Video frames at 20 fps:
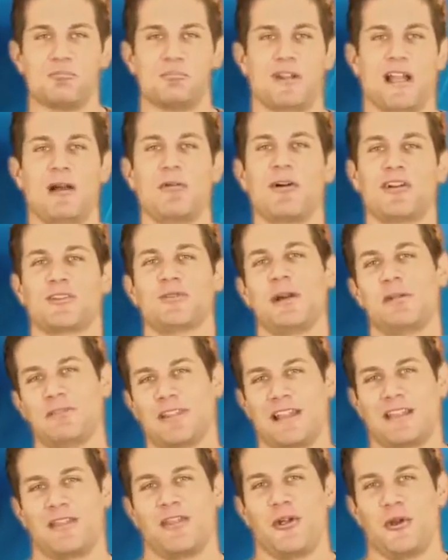But I walked away
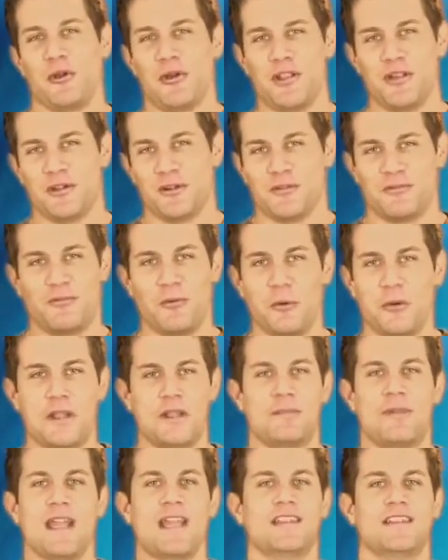with like 30 or
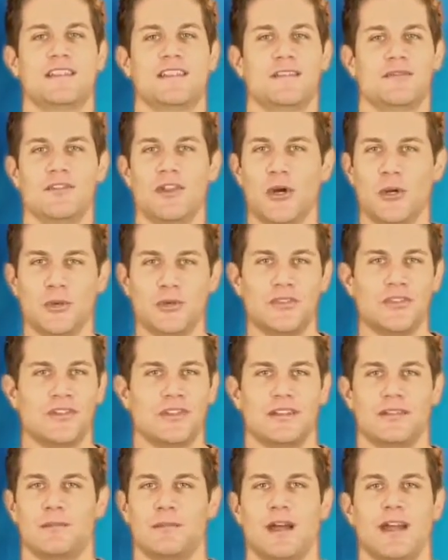40 pages of notes.